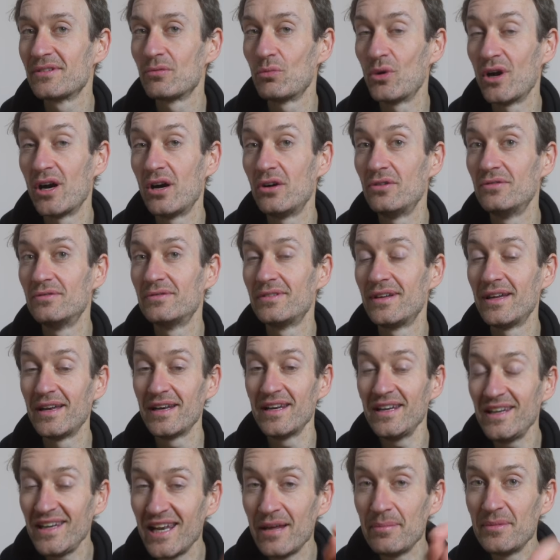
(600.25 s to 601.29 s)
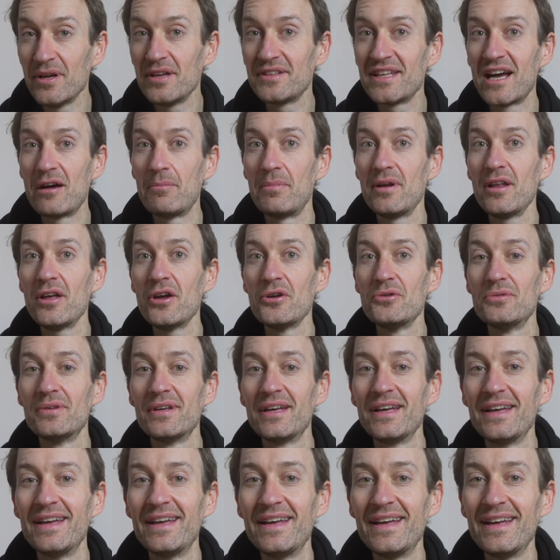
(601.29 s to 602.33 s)
Well, let me know down below.
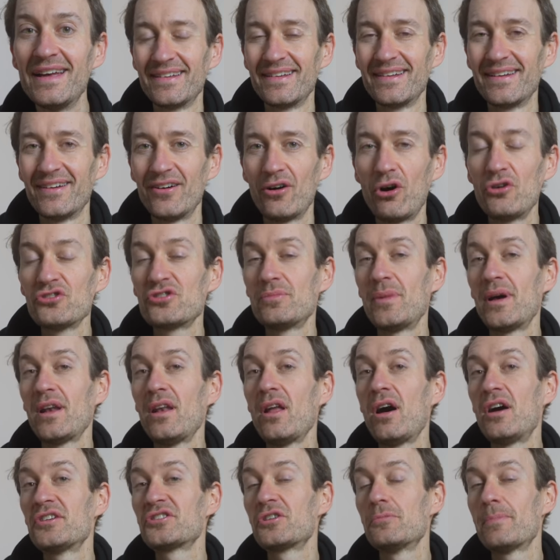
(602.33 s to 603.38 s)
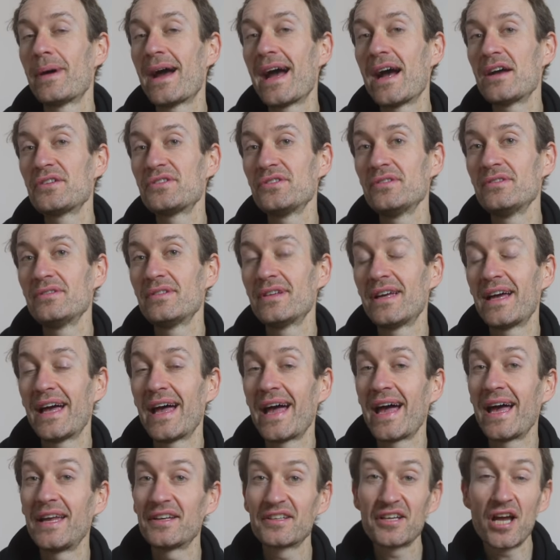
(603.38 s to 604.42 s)
On to my last comparison,
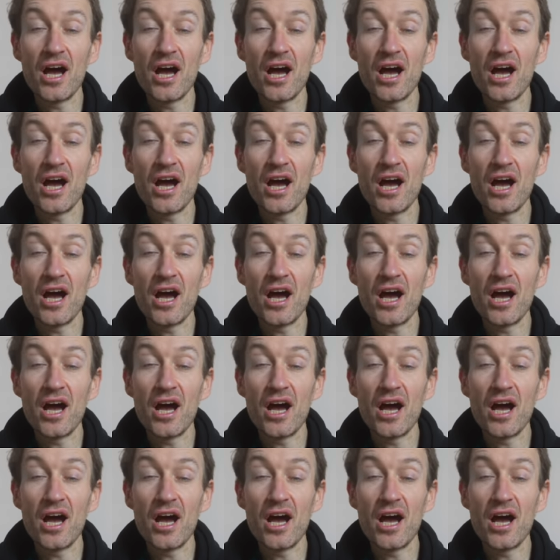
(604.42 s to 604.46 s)
and